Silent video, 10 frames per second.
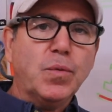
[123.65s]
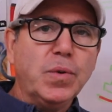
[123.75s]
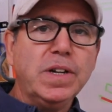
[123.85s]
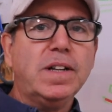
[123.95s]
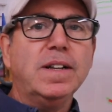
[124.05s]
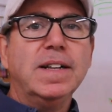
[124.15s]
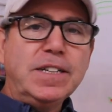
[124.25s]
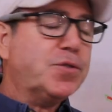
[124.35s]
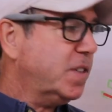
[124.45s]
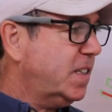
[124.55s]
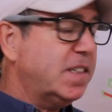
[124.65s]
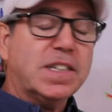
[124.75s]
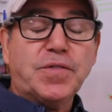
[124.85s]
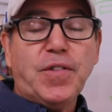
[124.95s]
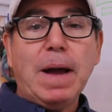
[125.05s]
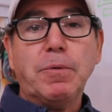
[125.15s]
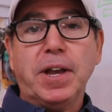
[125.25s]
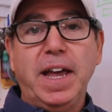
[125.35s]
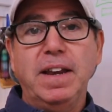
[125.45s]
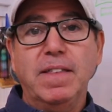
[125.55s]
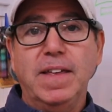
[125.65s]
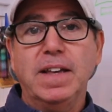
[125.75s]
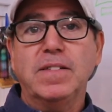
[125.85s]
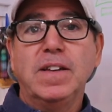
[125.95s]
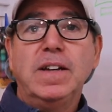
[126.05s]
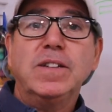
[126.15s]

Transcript: a real interest in just fabricating things.